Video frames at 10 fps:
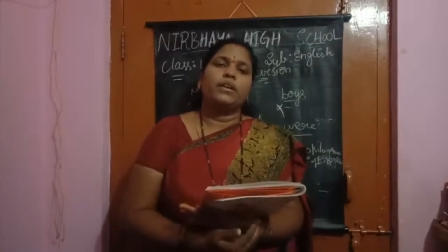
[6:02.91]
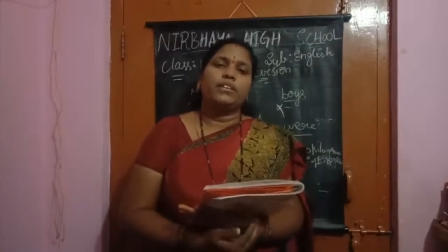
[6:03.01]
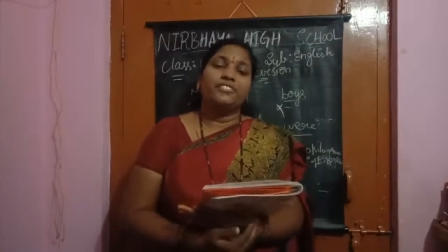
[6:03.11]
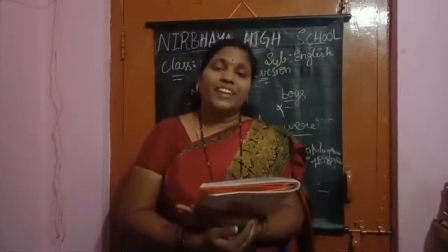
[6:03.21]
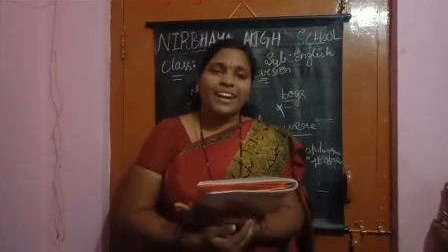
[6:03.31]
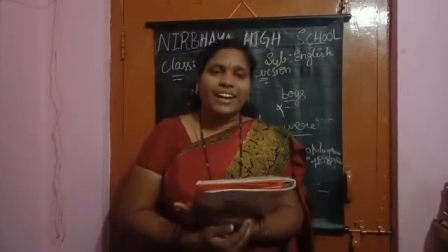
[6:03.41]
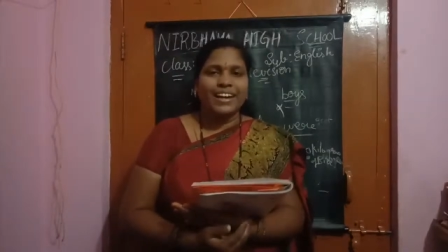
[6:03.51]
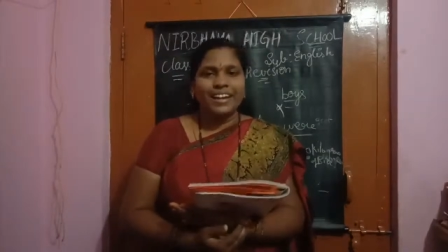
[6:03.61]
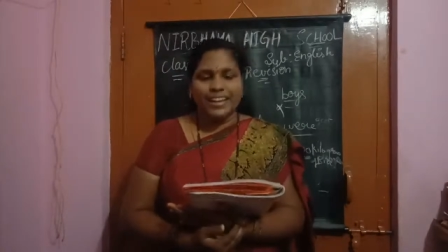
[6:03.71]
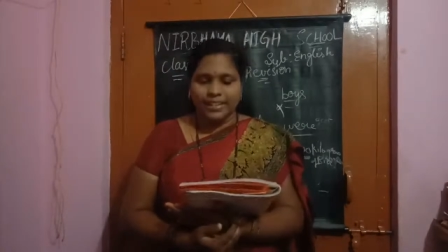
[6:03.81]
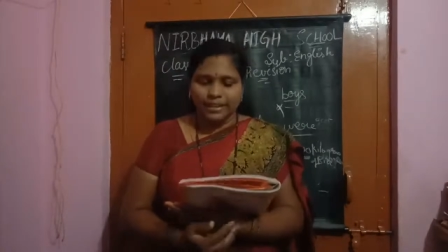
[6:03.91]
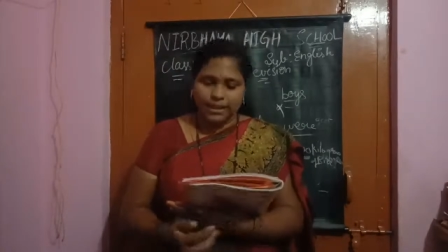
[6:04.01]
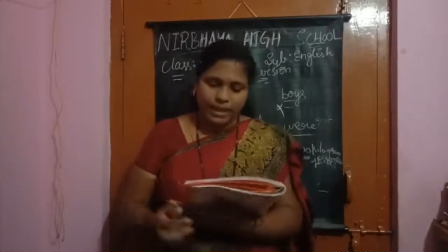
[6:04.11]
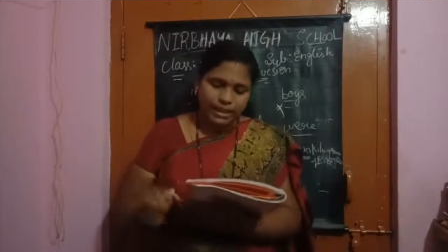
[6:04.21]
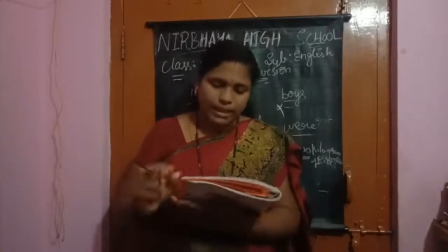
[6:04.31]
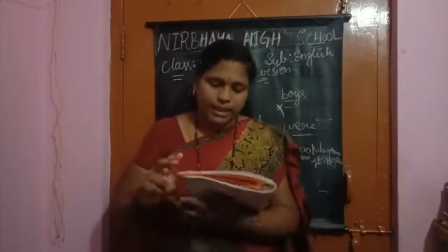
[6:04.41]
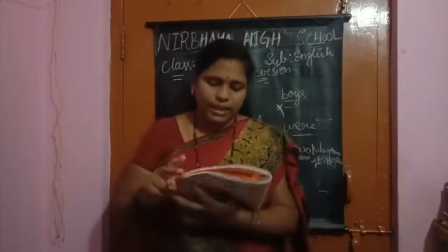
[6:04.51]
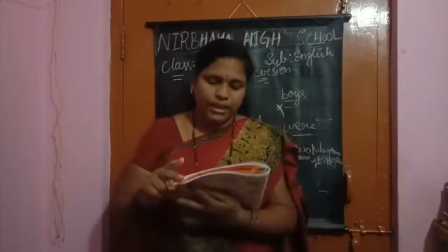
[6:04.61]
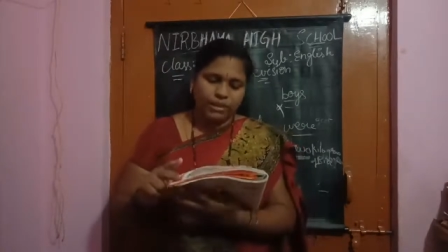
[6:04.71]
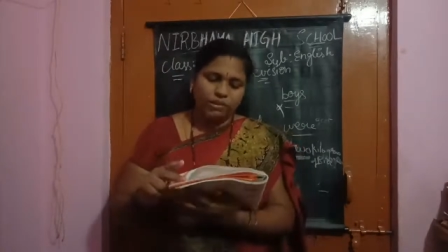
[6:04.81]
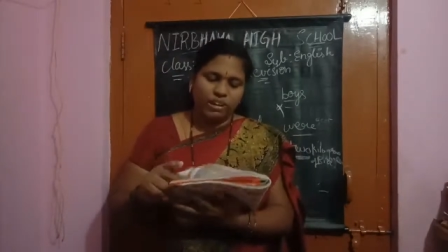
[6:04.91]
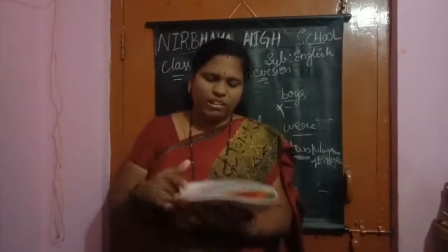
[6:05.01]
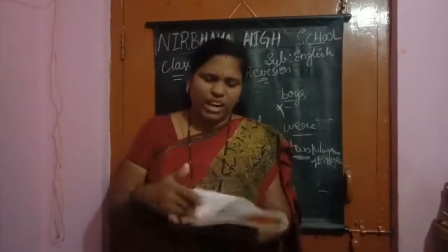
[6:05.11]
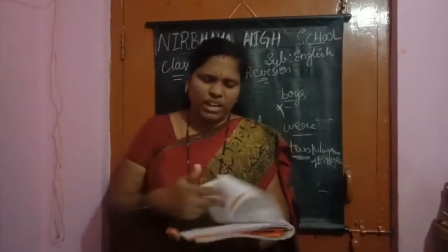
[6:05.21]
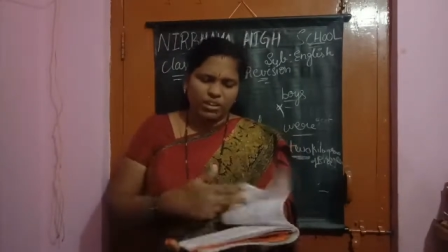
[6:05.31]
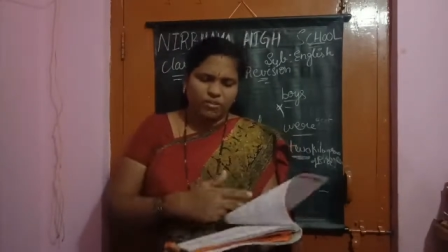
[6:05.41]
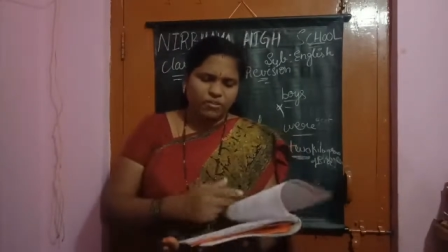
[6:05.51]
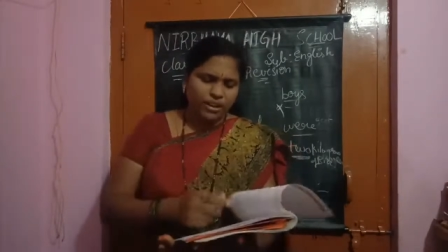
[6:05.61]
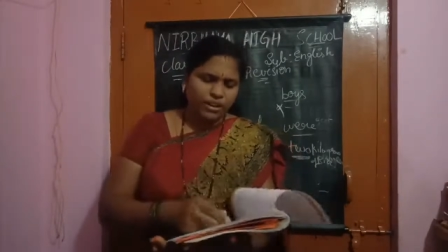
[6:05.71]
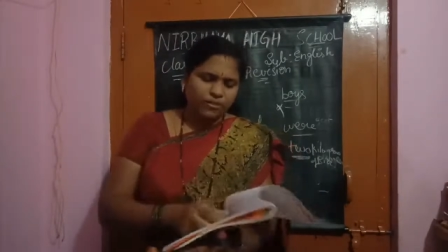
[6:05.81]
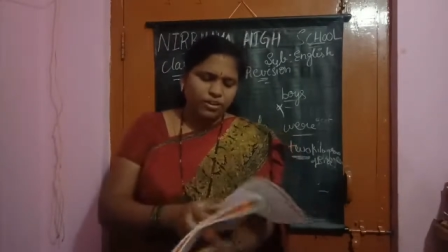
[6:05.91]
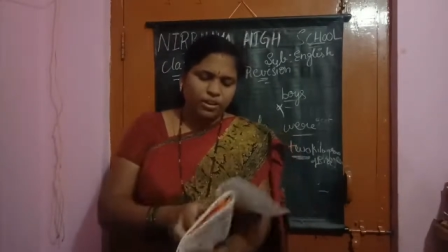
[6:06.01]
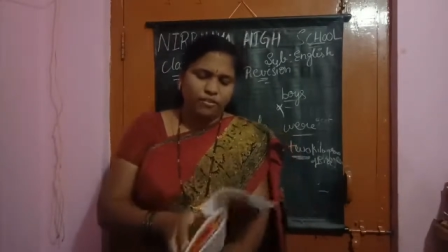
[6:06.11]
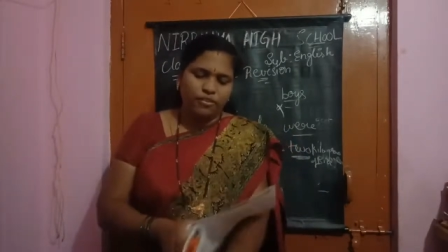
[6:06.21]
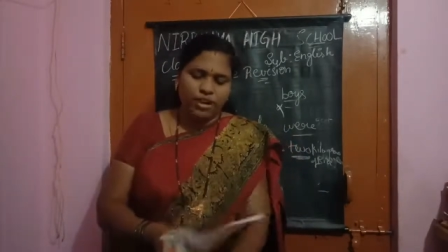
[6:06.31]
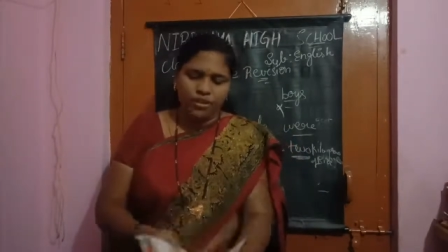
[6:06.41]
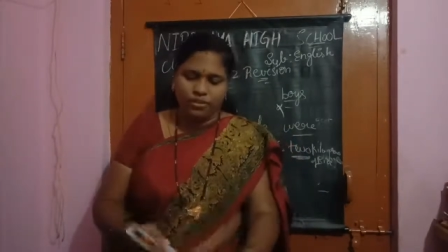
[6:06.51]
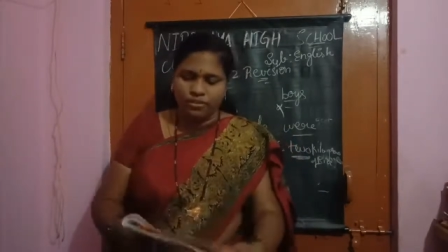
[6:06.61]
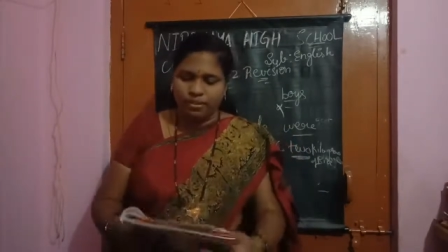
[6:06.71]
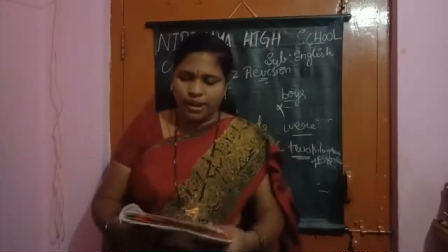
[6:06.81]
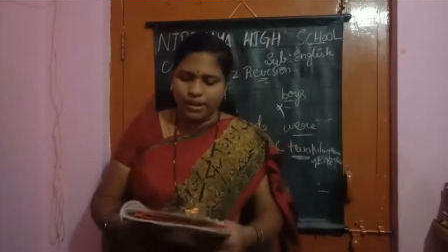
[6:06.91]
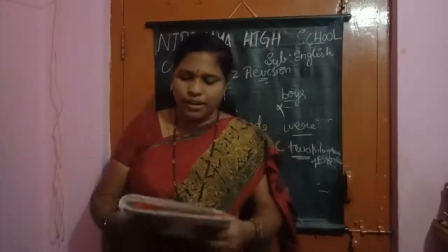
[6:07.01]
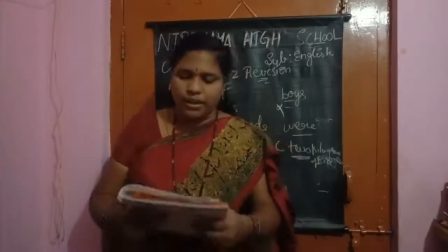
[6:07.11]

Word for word: friendly letter writing you can write your friend for your friend you should write